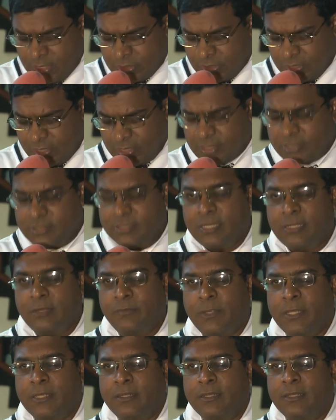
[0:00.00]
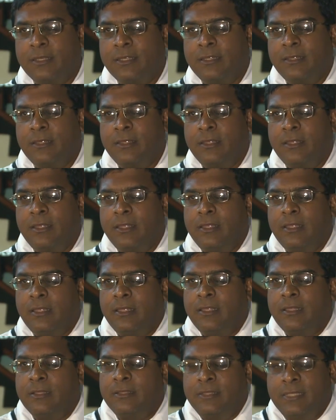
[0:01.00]
So, ladies and gentlemen,
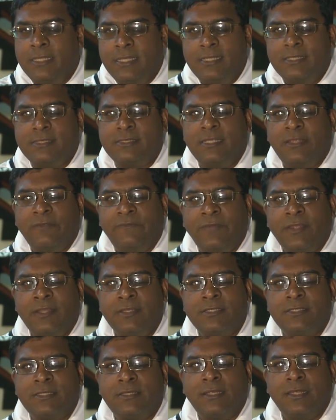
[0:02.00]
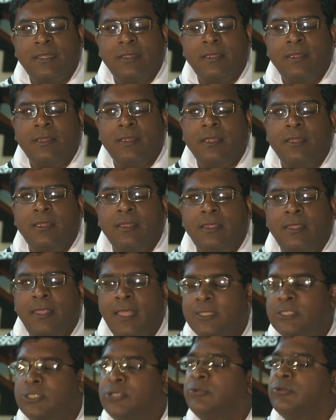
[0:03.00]
these events
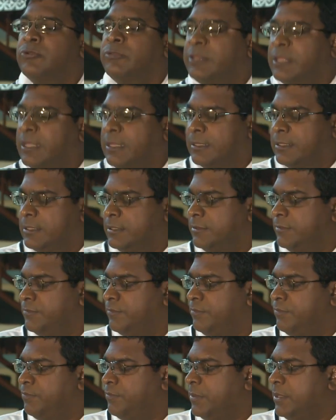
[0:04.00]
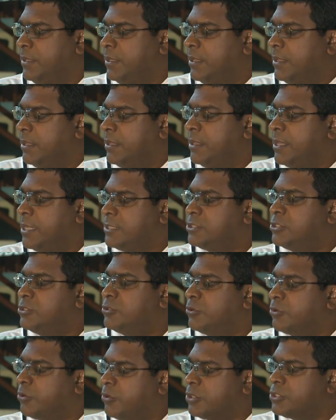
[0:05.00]
get you to think, get you
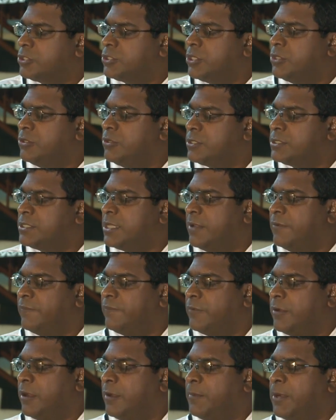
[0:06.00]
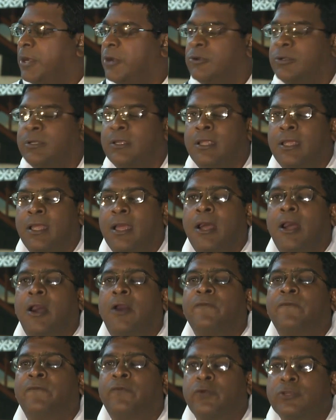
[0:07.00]
to question yourself about
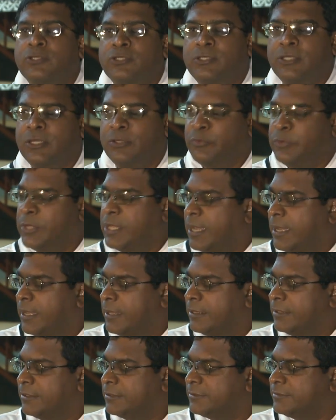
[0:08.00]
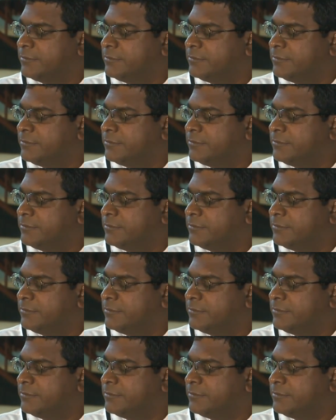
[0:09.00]
how fortunate we are,